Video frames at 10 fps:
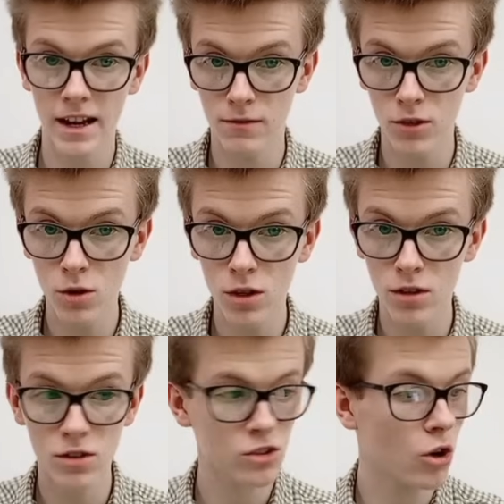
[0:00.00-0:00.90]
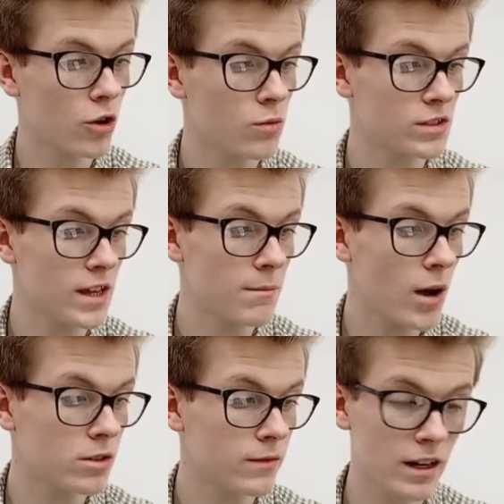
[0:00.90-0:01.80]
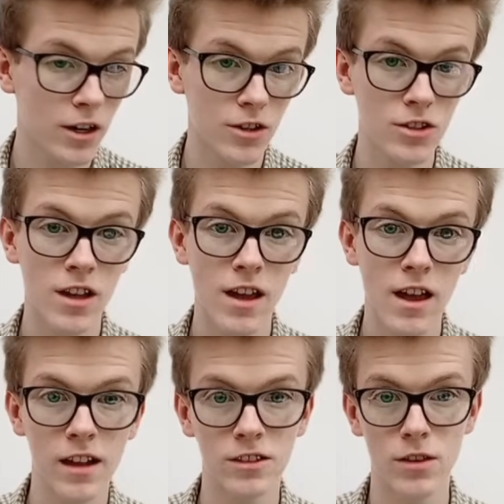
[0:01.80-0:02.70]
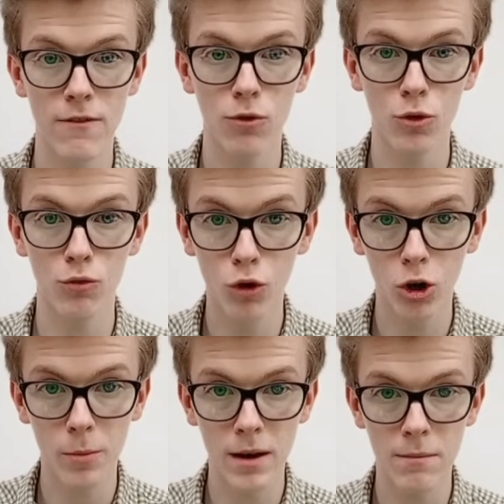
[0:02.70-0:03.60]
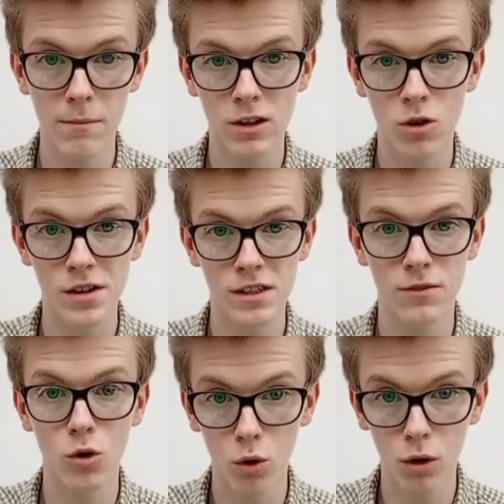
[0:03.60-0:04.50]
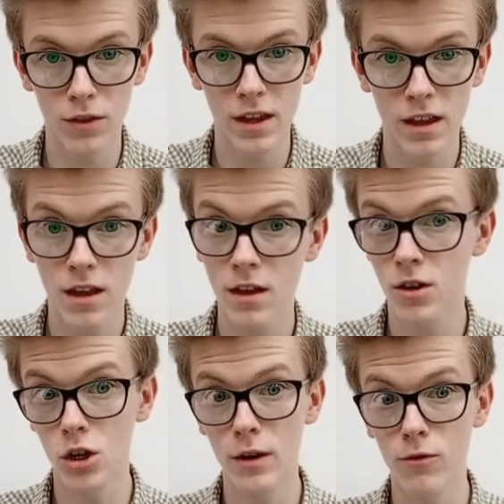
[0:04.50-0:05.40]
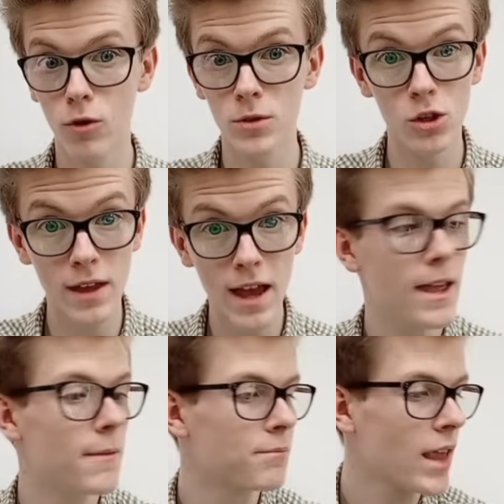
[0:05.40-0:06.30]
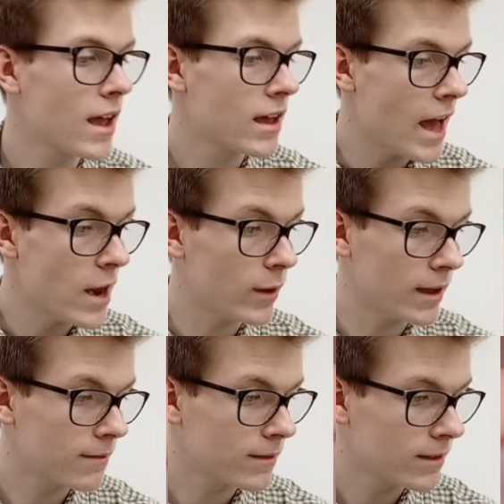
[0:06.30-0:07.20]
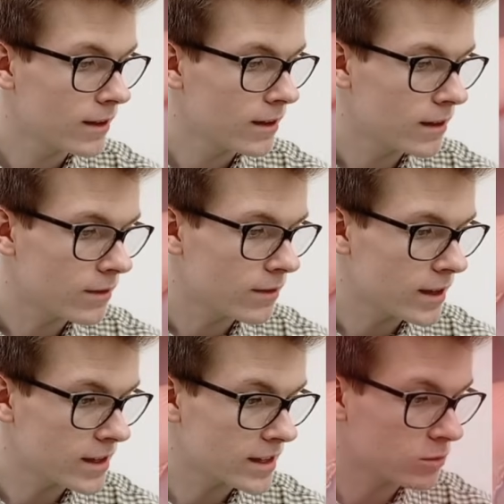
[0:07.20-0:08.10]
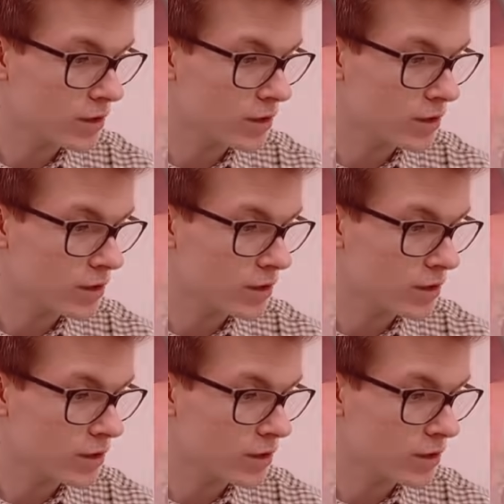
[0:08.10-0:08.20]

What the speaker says: of Union, Scotland was then part of England, and so therefore the Royal Mint made coins for all of the newly formed UK. Anyway, that's what the